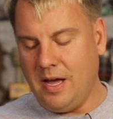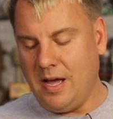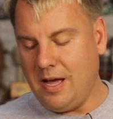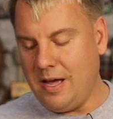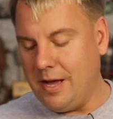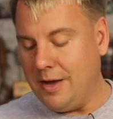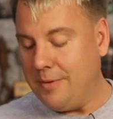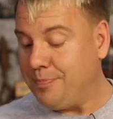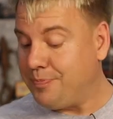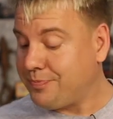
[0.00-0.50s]

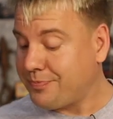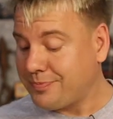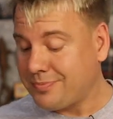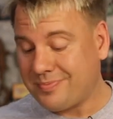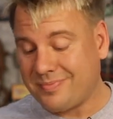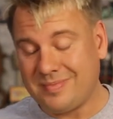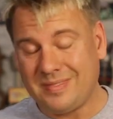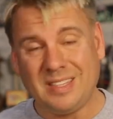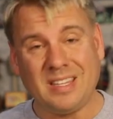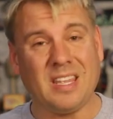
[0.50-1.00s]
I
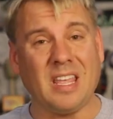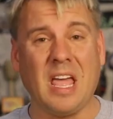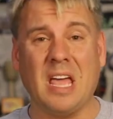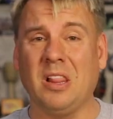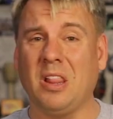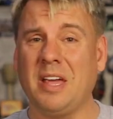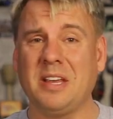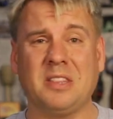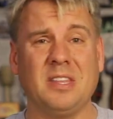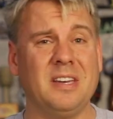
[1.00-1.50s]

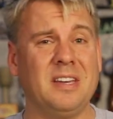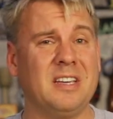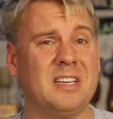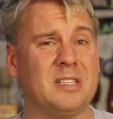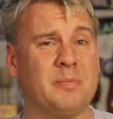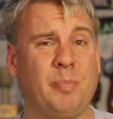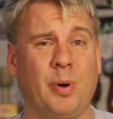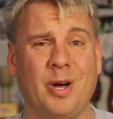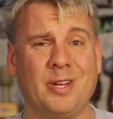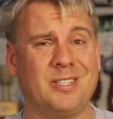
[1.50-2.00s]
like that he
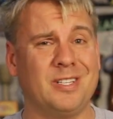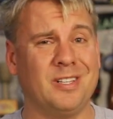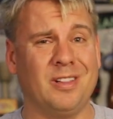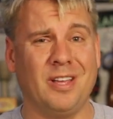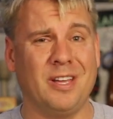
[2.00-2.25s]
gets pudgy